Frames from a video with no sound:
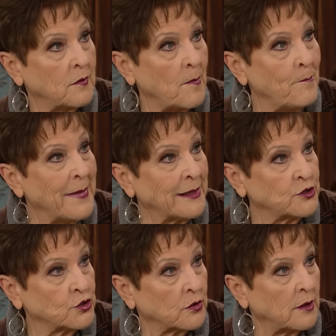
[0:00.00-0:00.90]
the
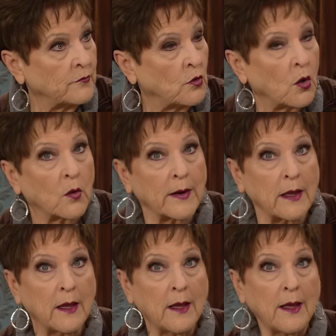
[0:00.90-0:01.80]
measure of
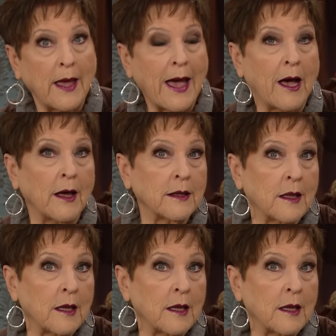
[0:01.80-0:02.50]
glory, how it,